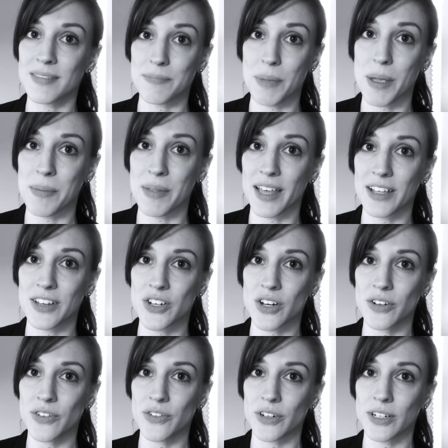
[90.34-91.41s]
maybe they can
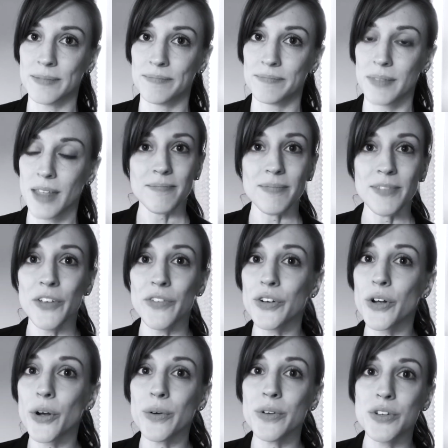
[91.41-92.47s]
charge for it. If you're
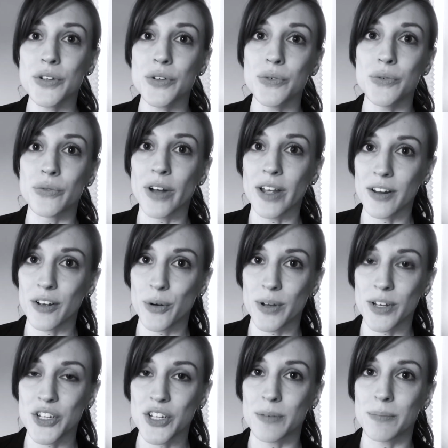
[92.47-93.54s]
going to write a
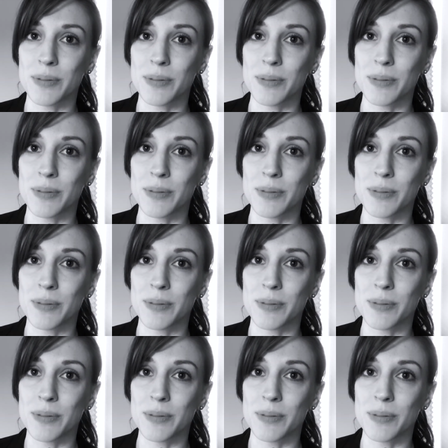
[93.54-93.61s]
question,